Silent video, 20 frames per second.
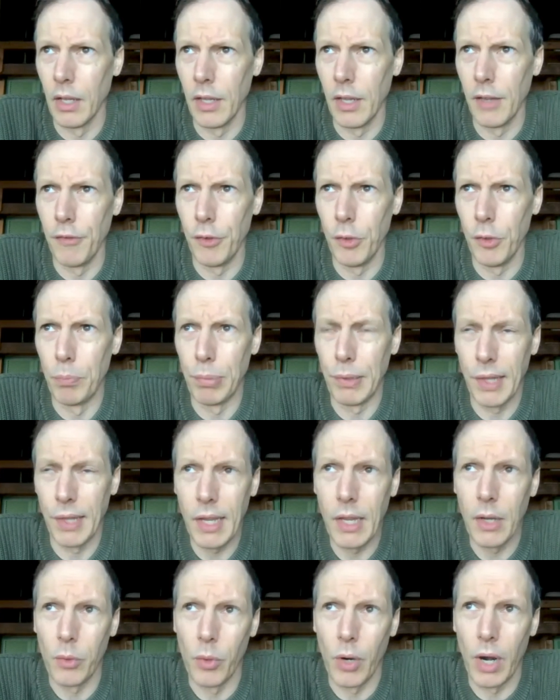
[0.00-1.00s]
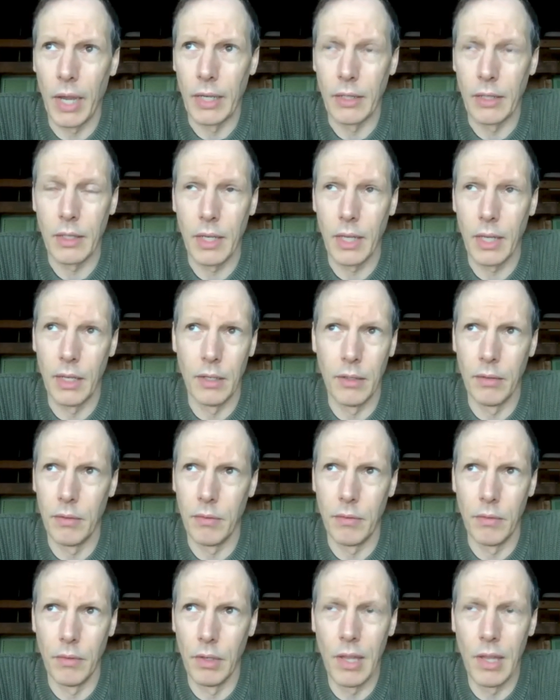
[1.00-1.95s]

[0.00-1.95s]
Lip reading: if you play it right, can